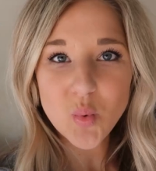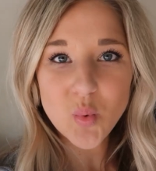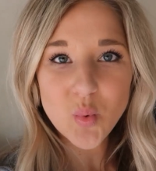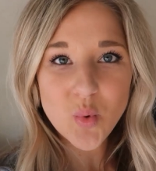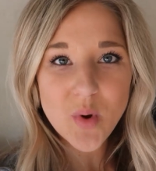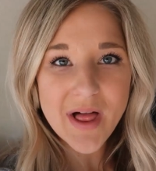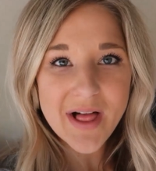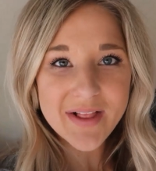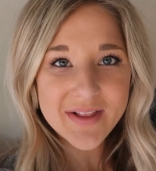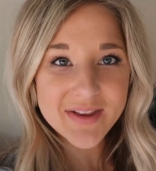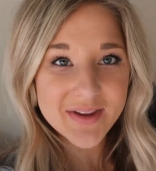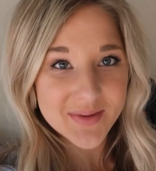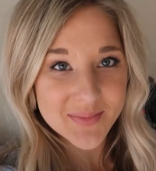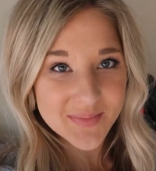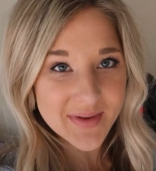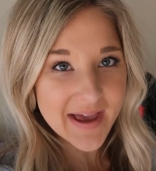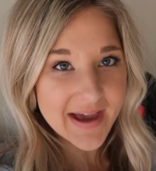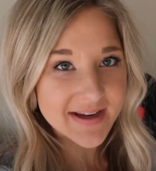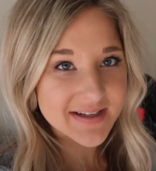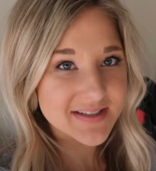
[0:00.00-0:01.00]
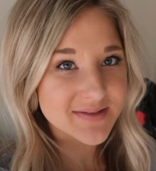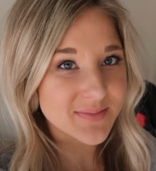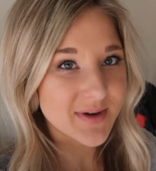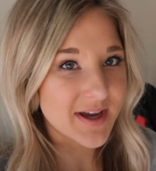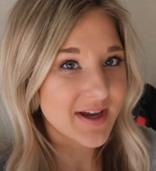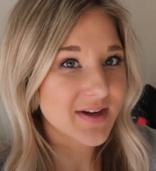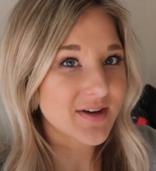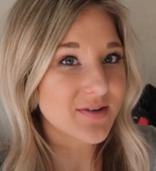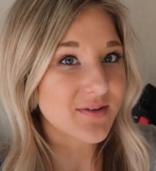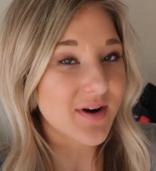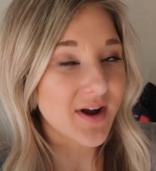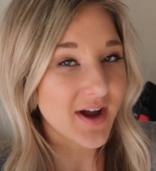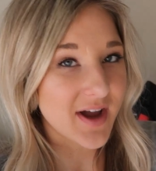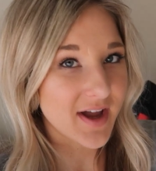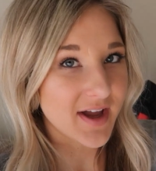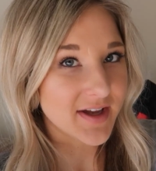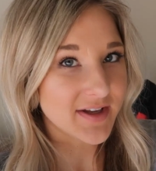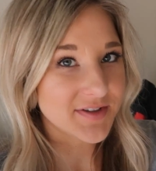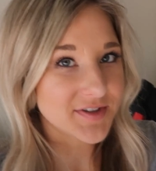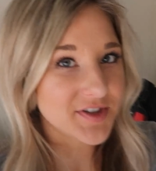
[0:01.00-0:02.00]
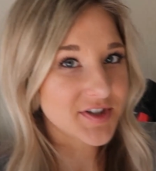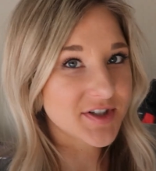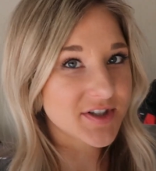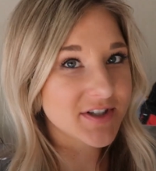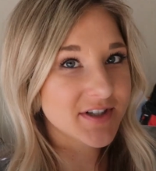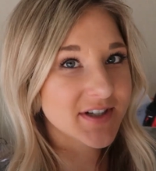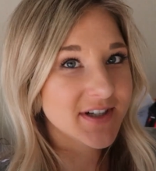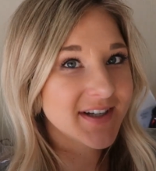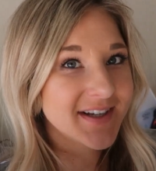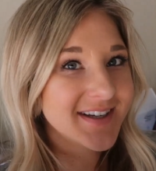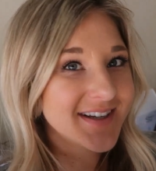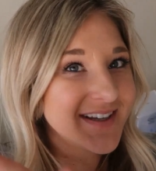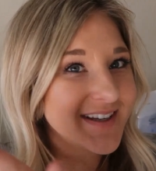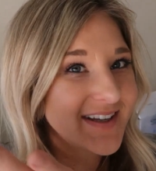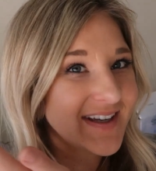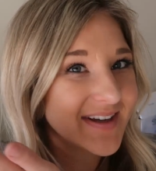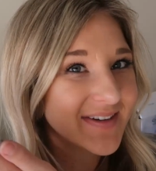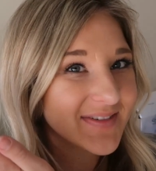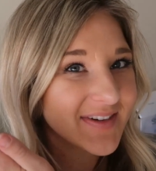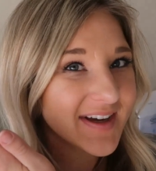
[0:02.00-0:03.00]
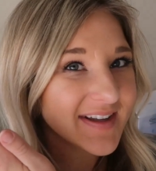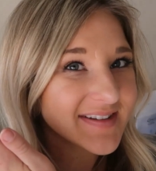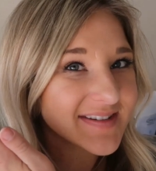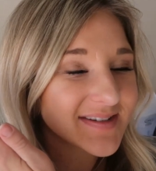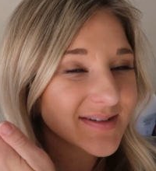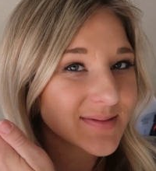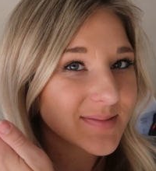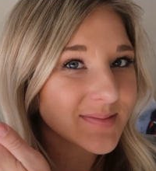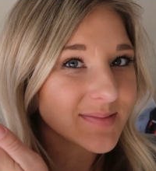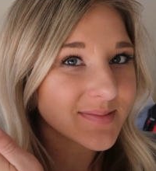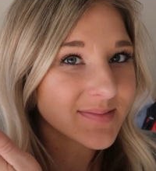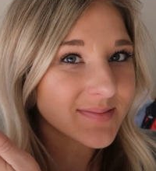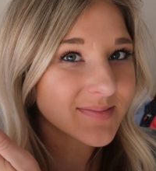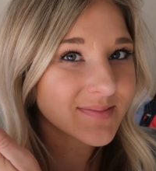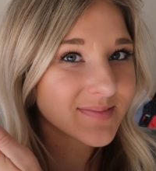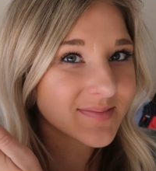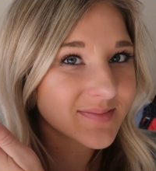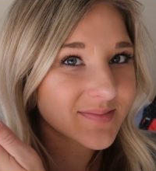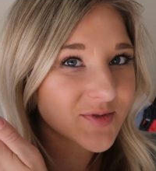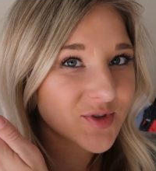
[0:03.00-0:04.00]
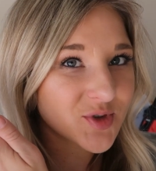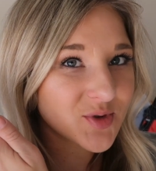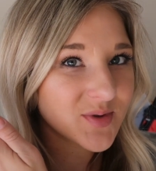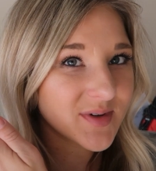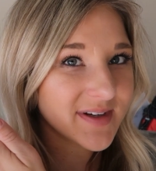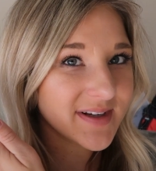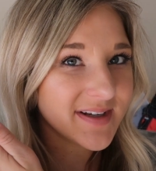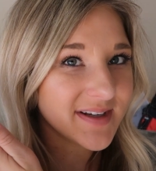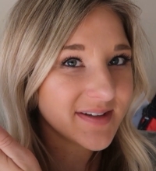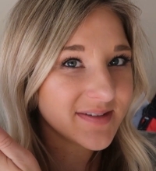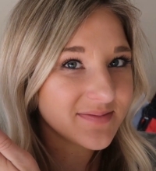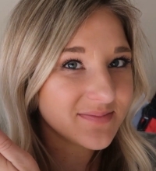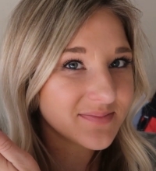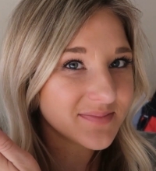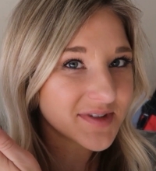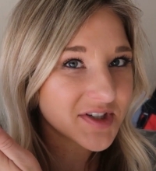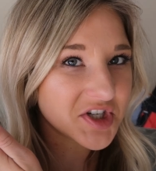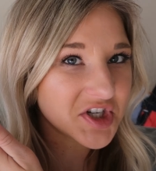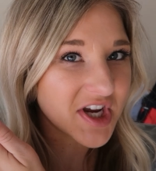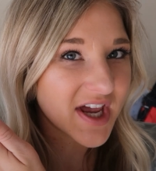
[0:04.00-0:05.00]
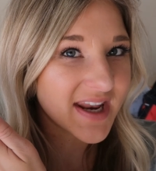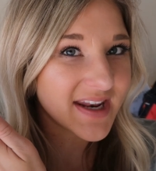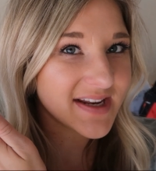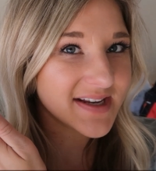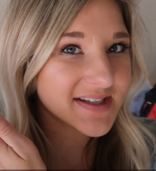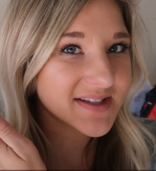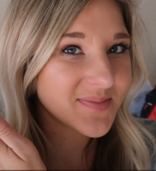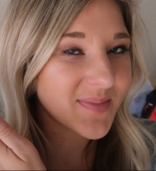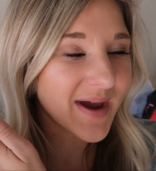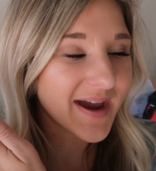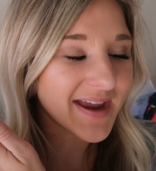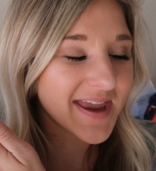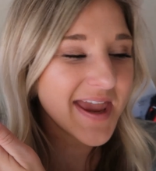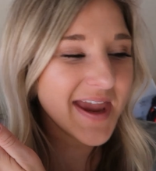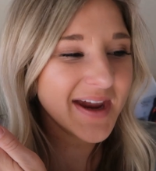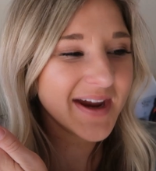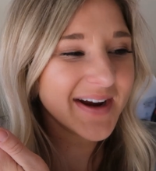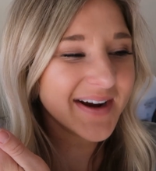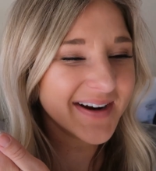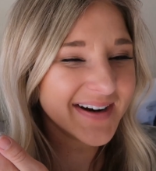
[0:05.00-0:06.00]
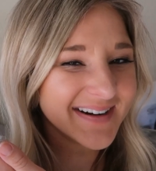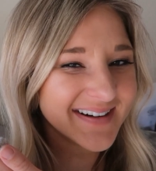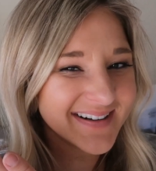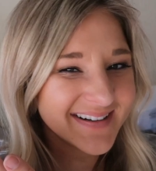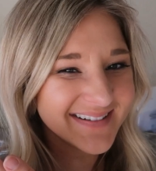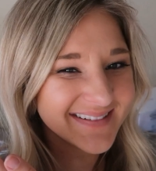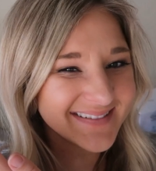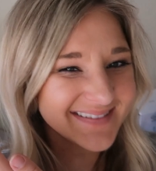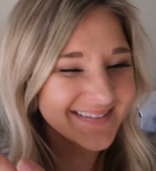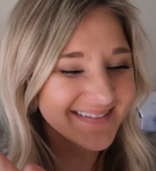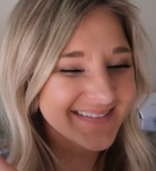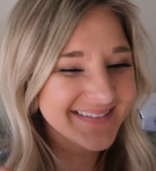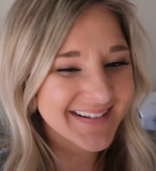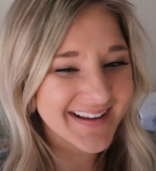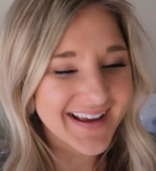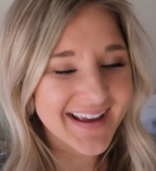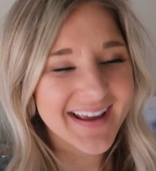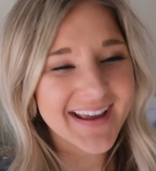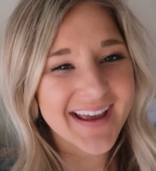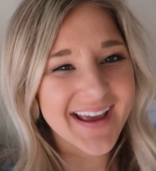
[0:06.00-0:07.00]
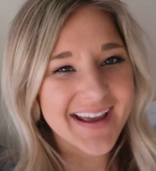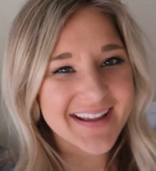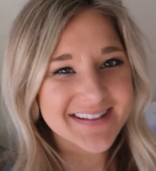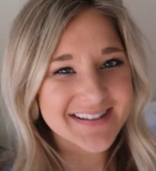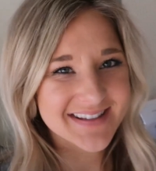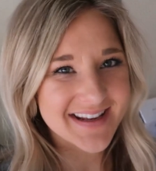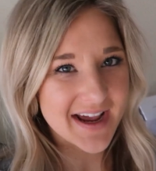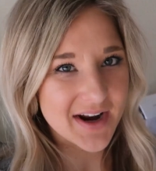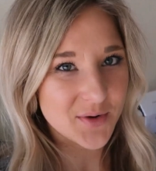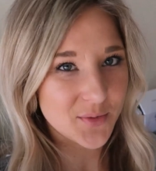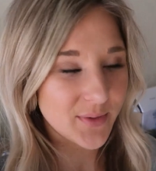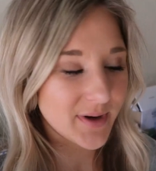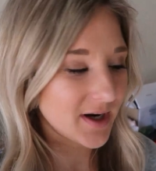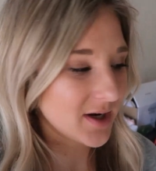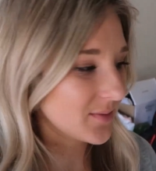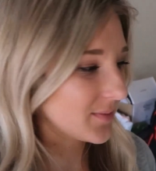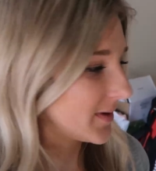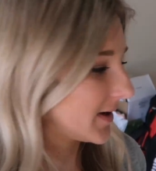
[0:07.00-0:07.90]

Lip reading: Welcome back to my garage. Got some tree machetes back here. kind of weird,